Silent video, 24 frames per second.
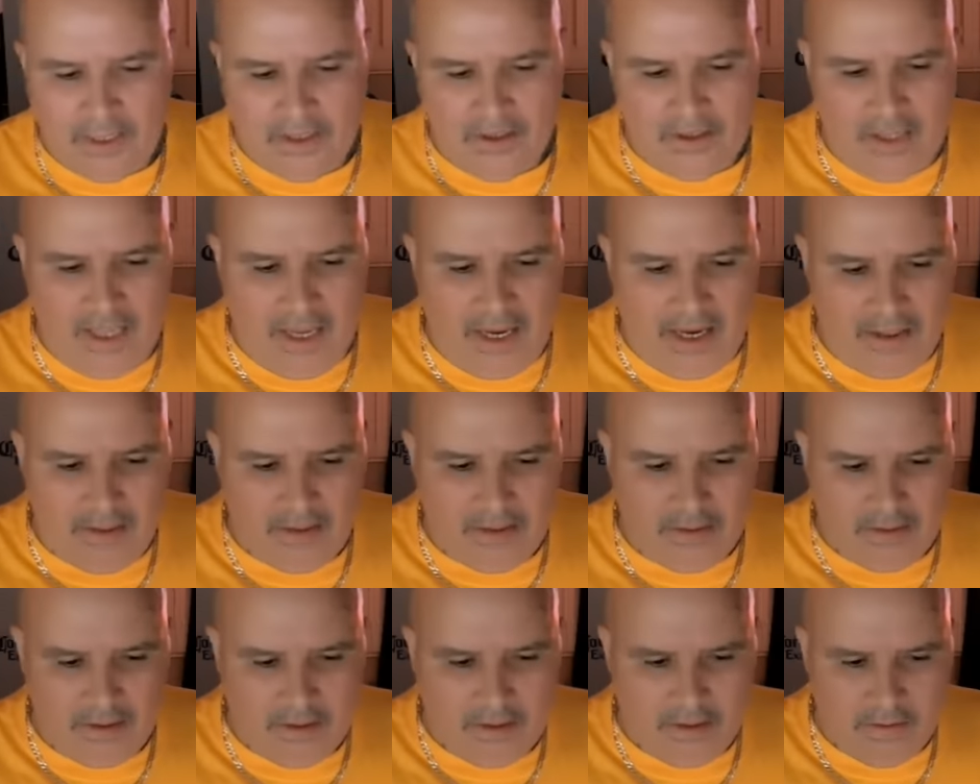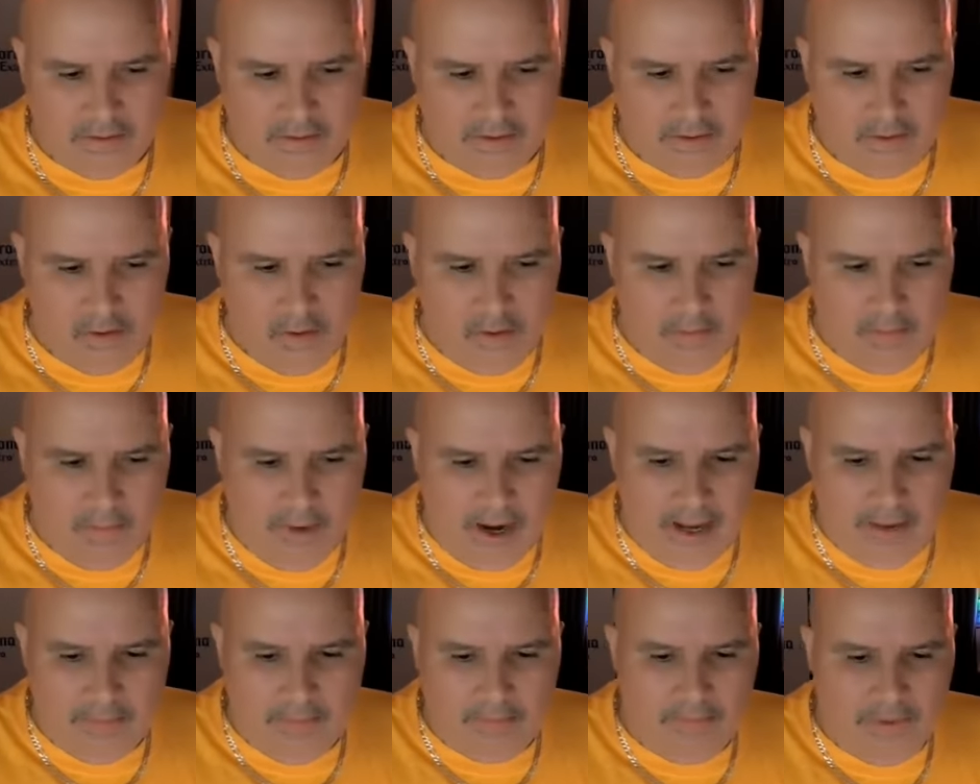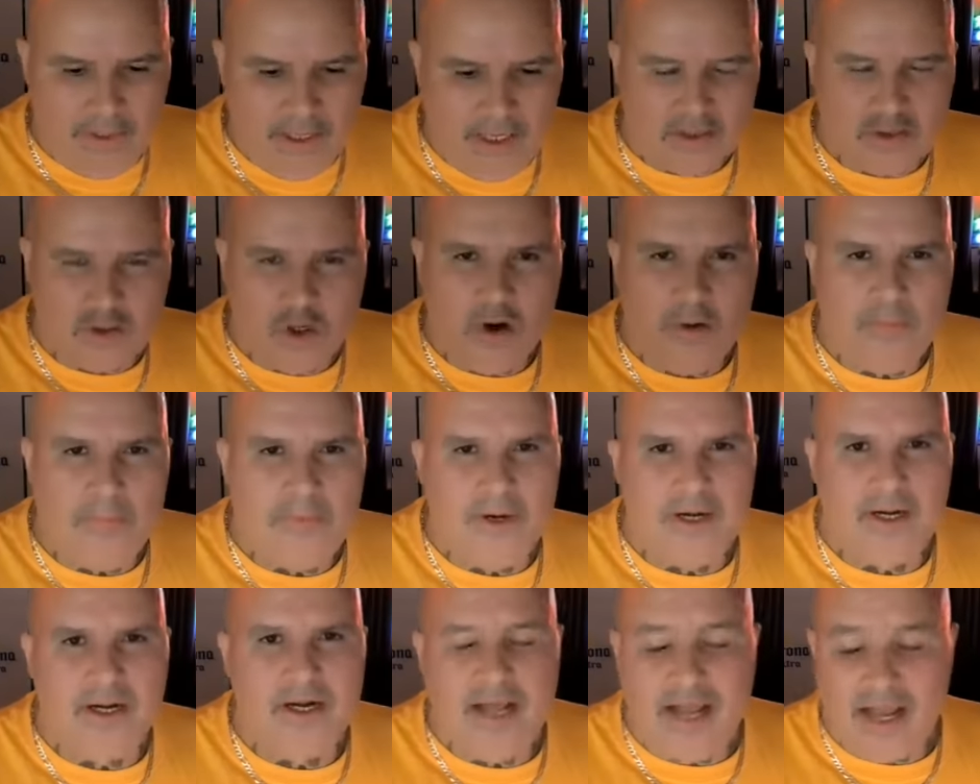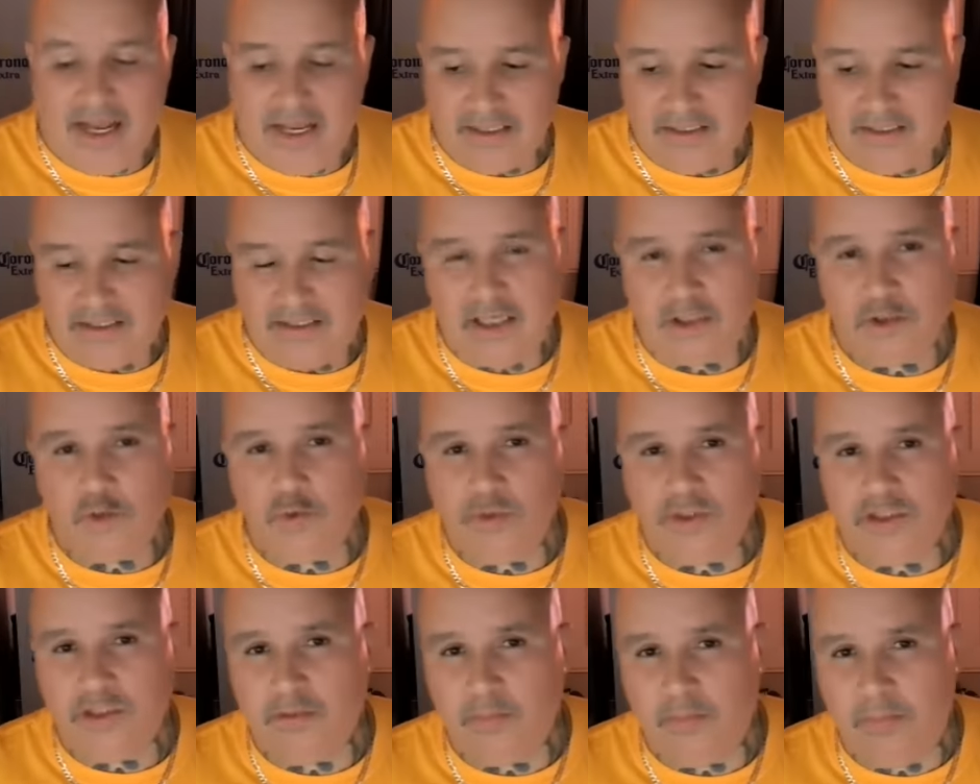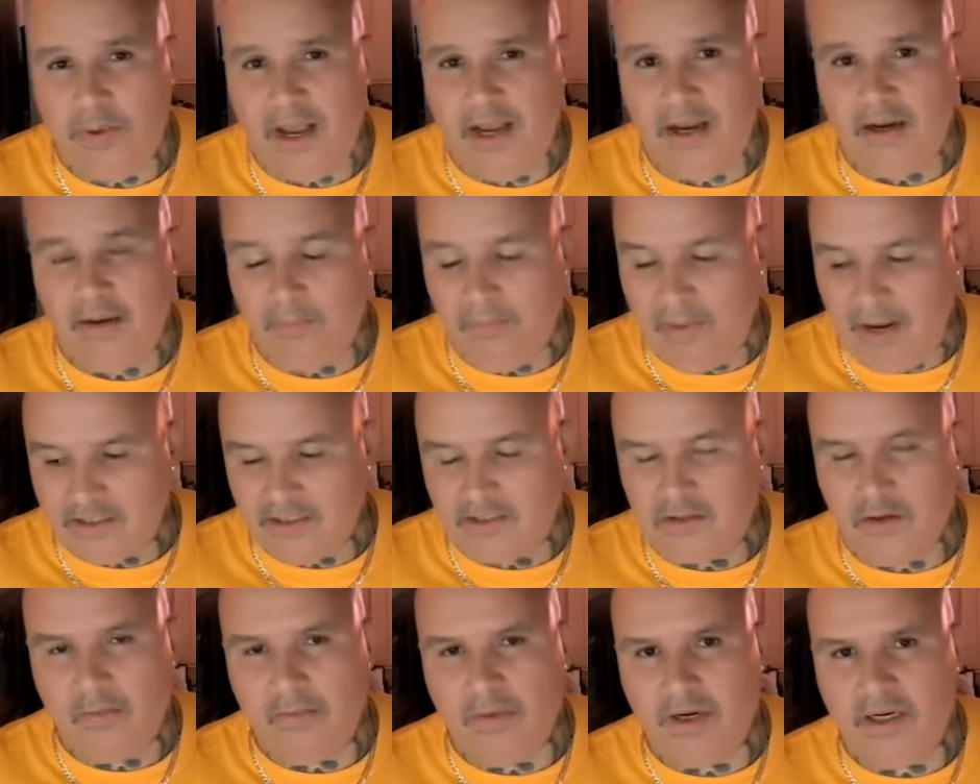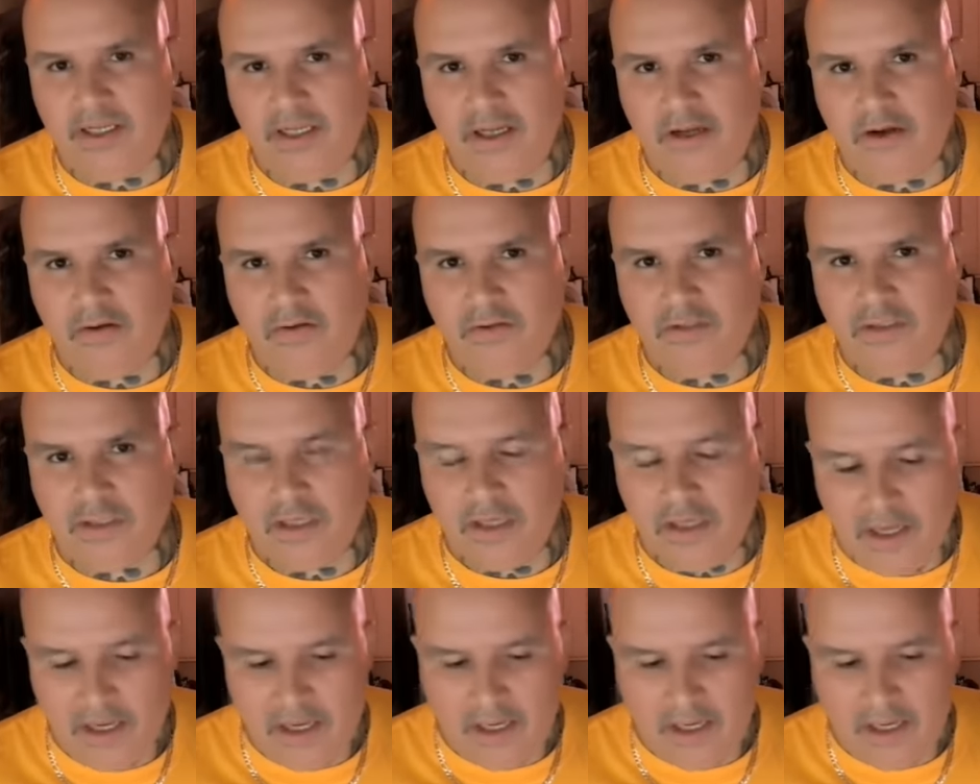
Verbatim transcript: that you know might be interpreted as disrespect by somebody else